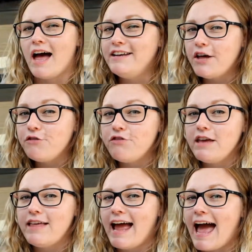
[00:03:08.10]
Another
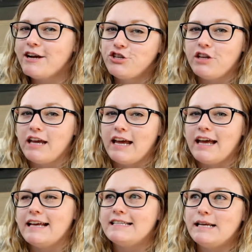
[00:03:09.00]
thing that actually
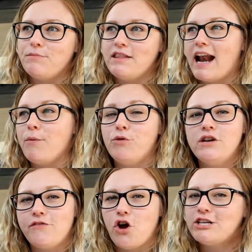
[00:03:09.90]
is something that I
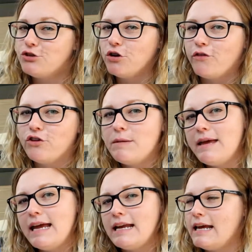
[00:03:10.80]
wouldn't have thought to look for in the
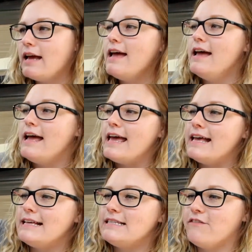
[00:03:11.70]
beginning
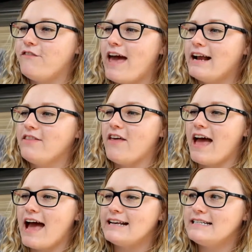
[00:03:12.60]
is the fact
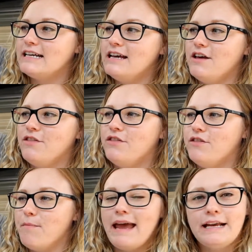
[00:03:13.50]
that
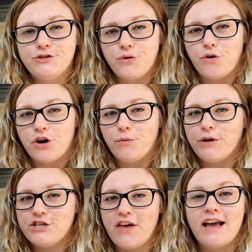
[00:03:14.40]
the main door,
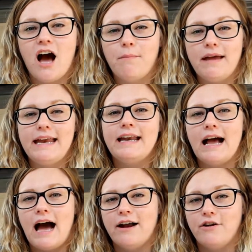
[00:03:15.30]
which they come in
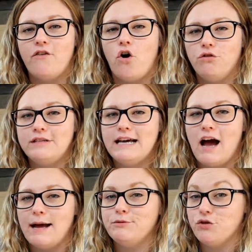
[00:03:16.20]
and out of all the
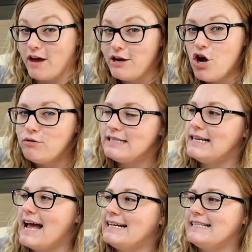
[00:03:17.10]
time so they know it's
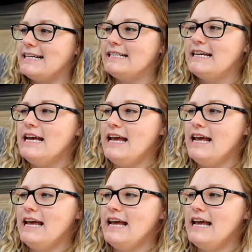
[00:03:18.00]
an exit,